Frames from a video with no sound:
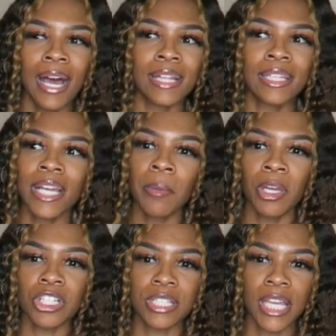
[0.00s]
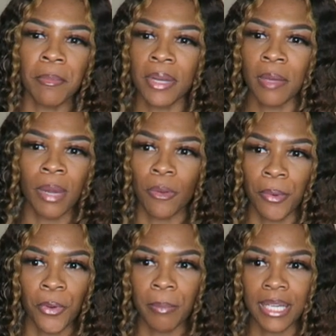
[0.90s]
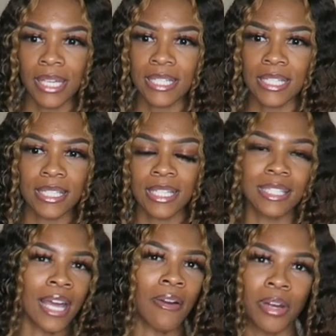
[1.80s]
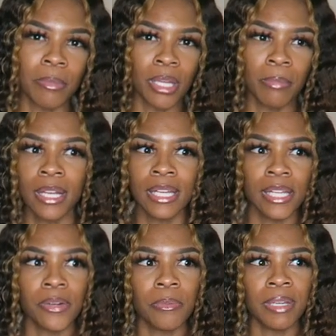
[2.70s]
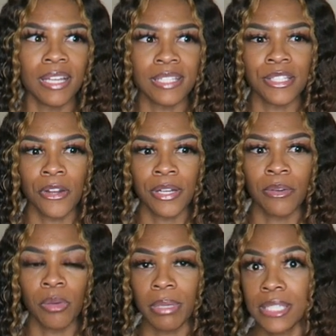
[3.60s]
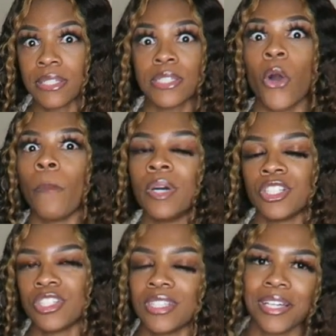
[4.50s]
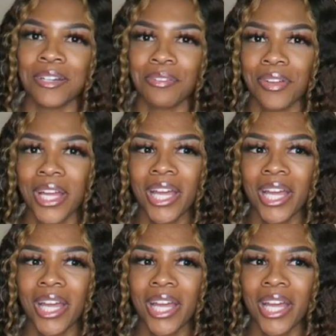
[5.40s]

I think I may just keep it in my room because it's not going to be a big deal, because it's already going to be so much stuff